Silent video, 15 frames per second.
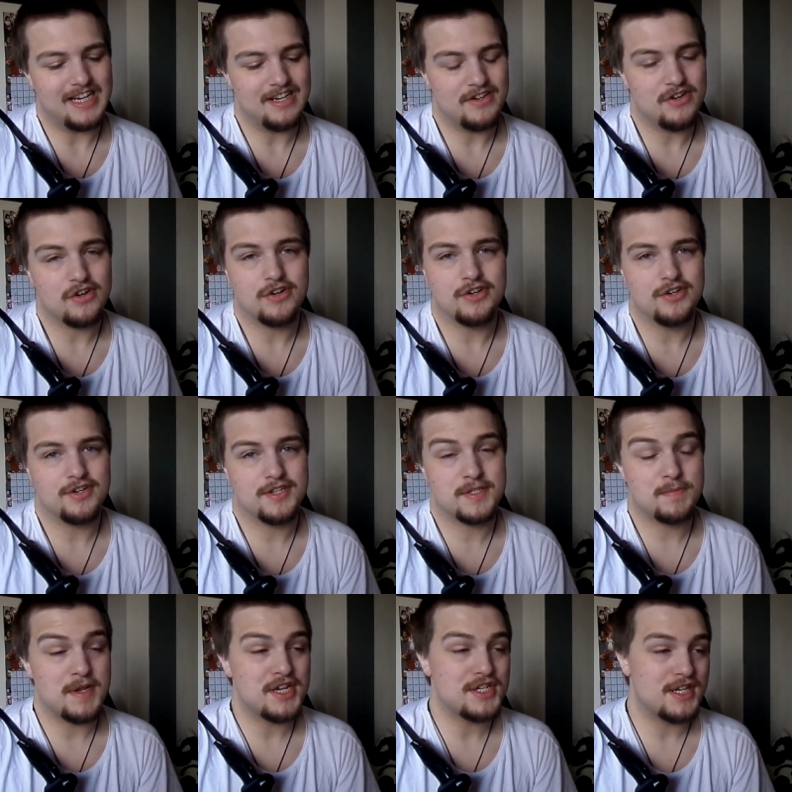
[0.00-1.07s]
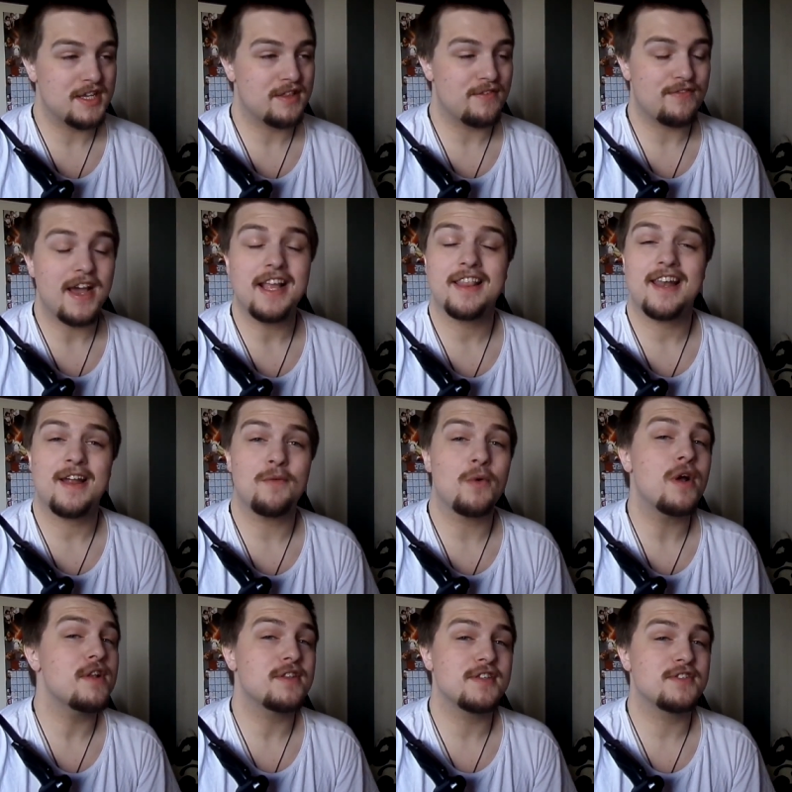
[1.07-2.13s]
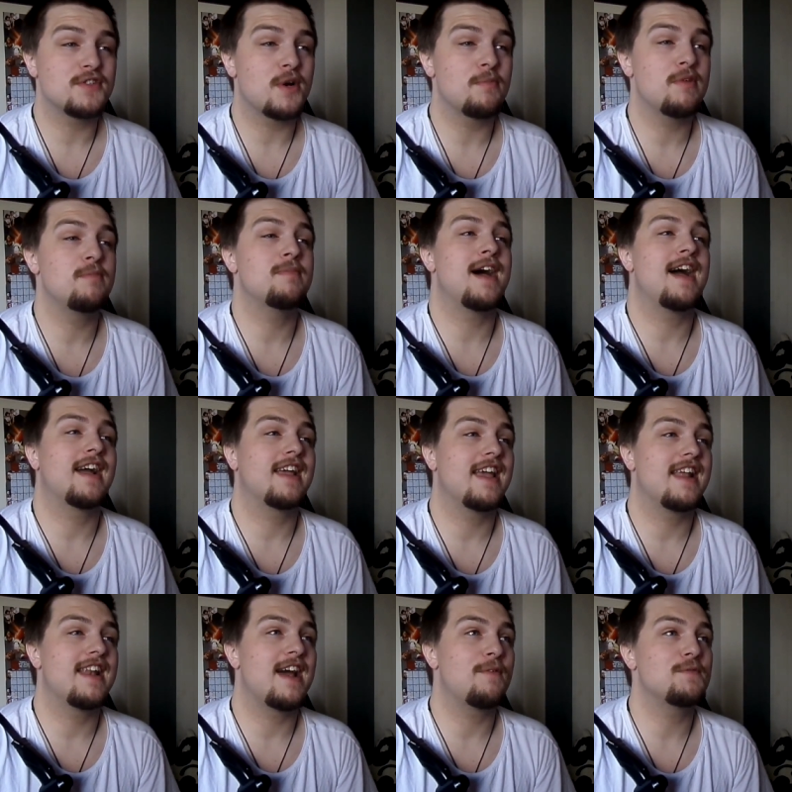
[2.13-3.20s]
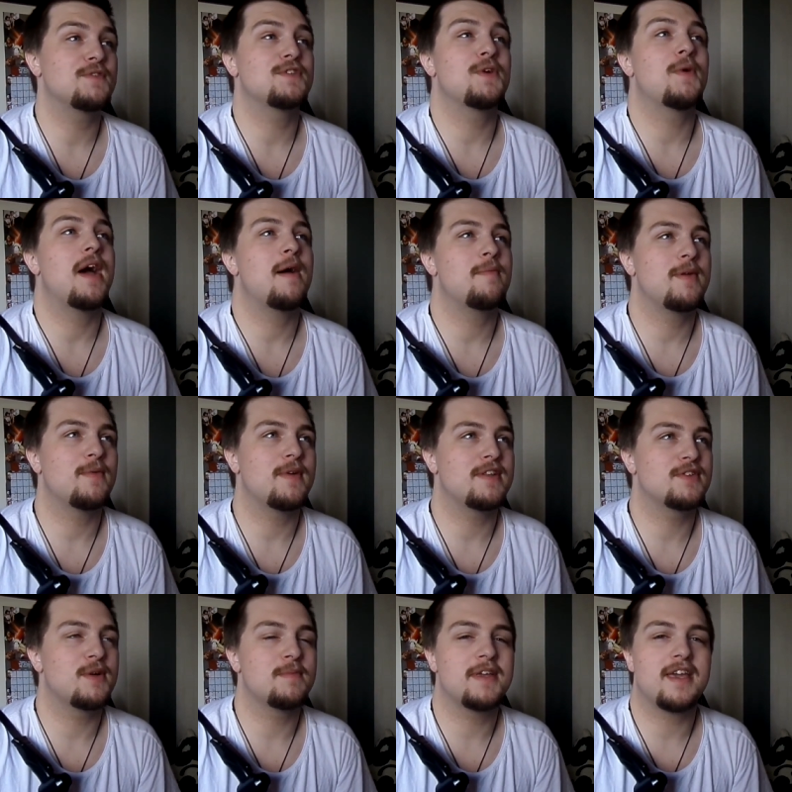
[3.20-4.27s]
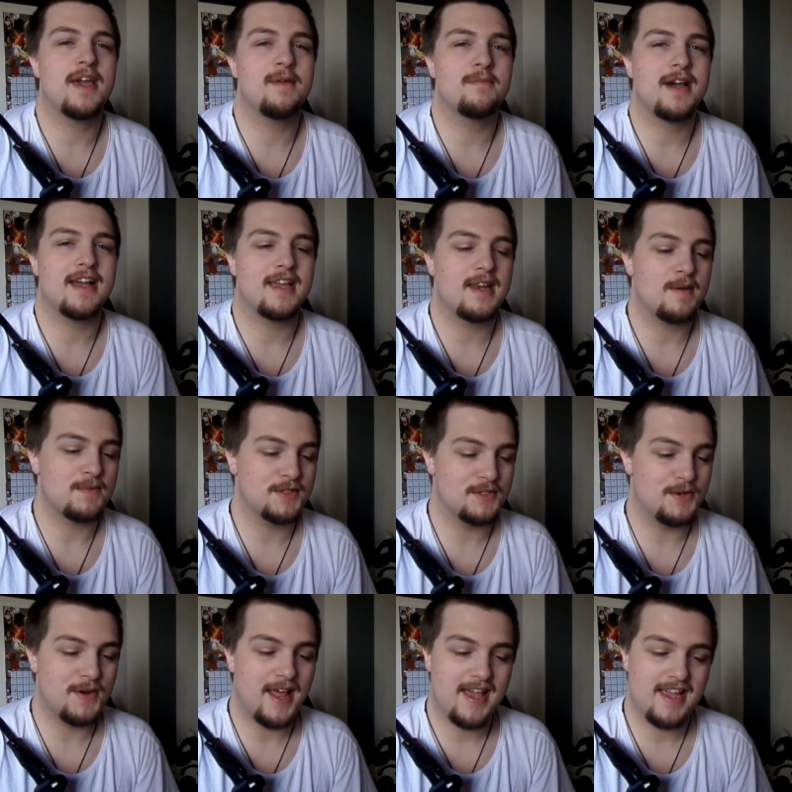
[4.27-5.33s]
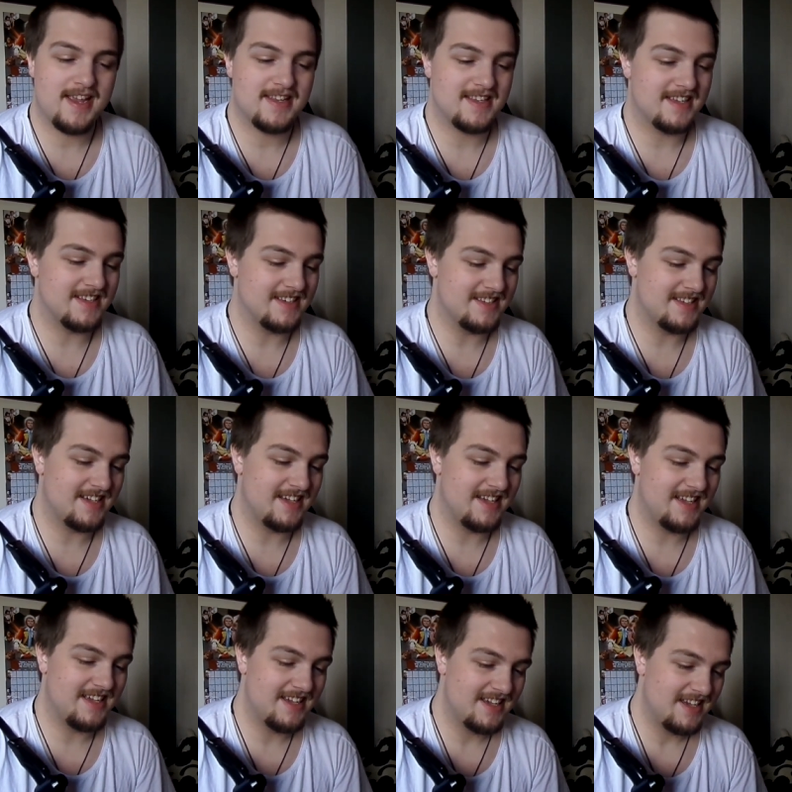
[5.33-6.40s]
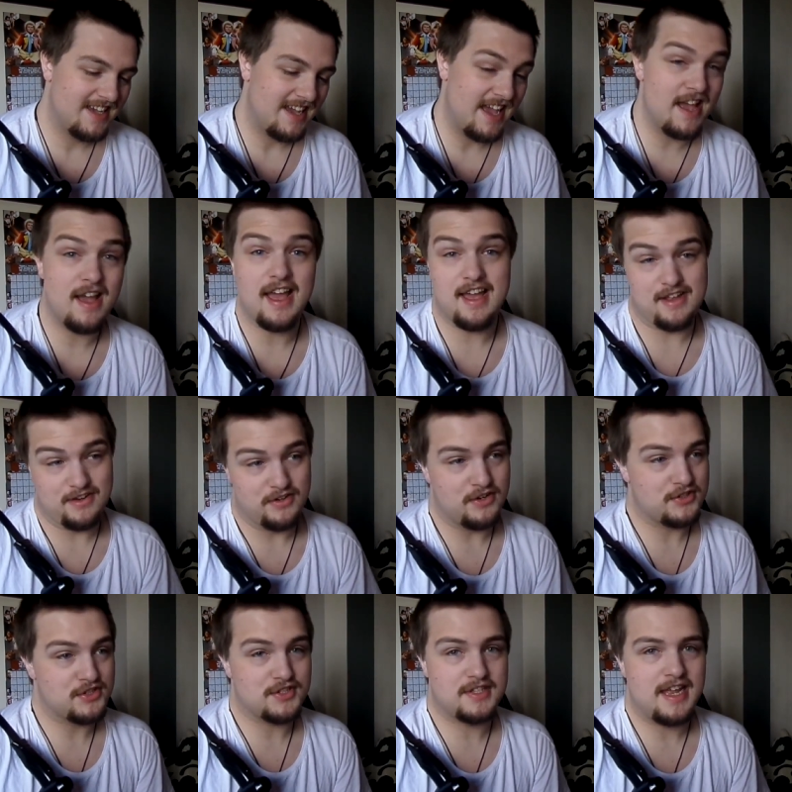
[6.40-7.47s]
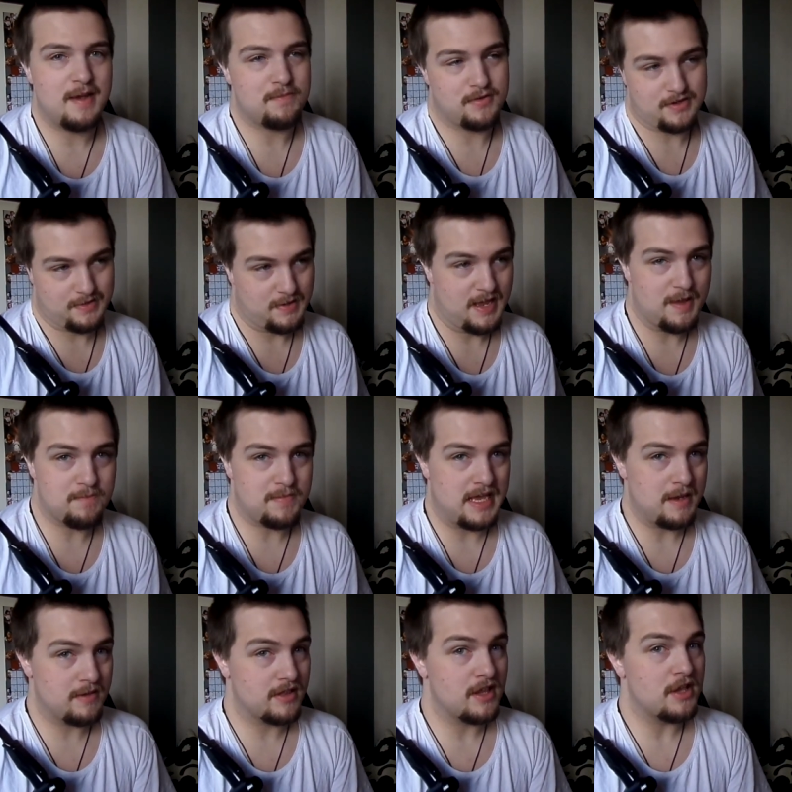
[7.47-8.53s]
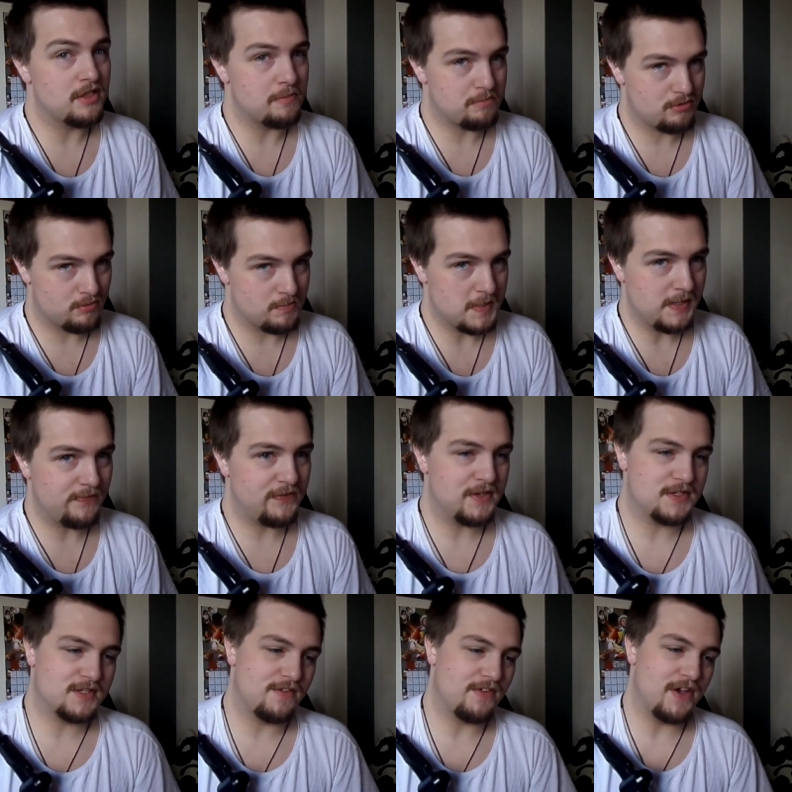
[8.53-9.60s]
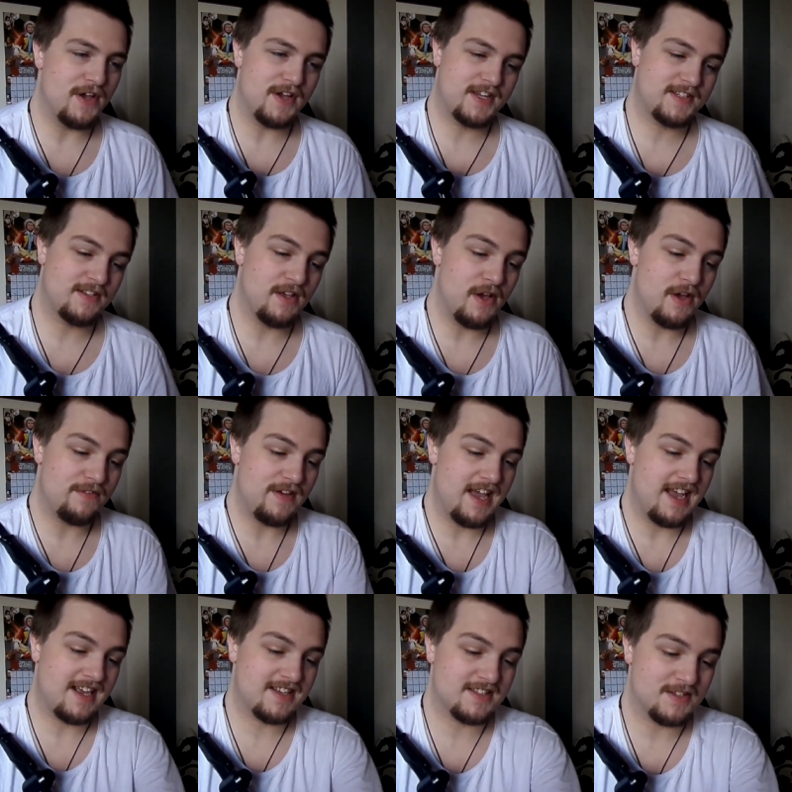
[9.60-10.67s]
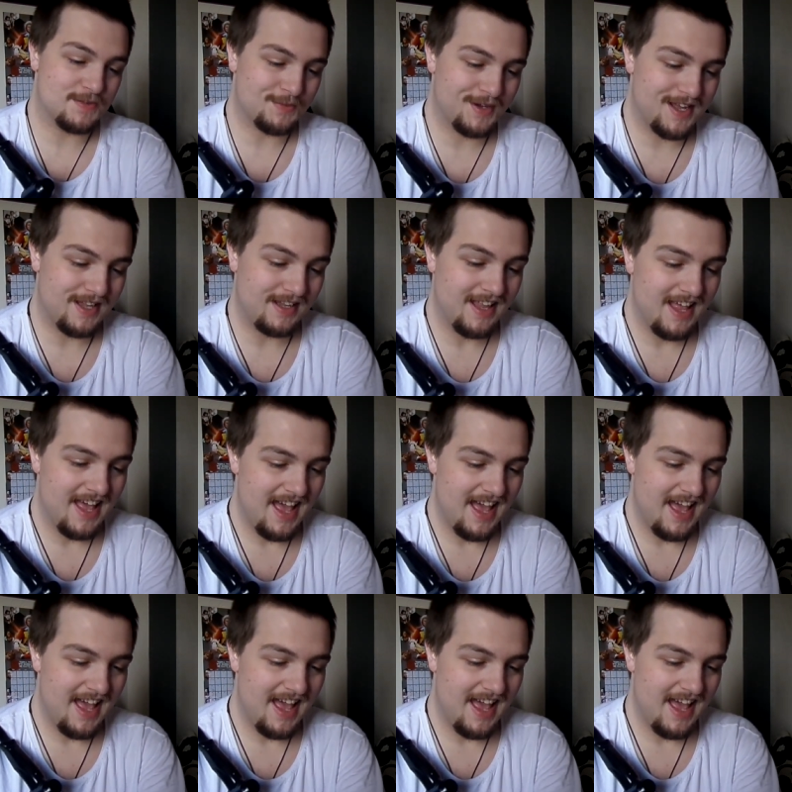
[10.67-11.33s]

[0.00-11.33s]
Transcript: Not good, especially the fact that I wanted Tommy back, and I was so happy when Tommy came back in episode eight, and uh, uh, uh, not just that, but him being the Prometheus of Earth, Earth X as well.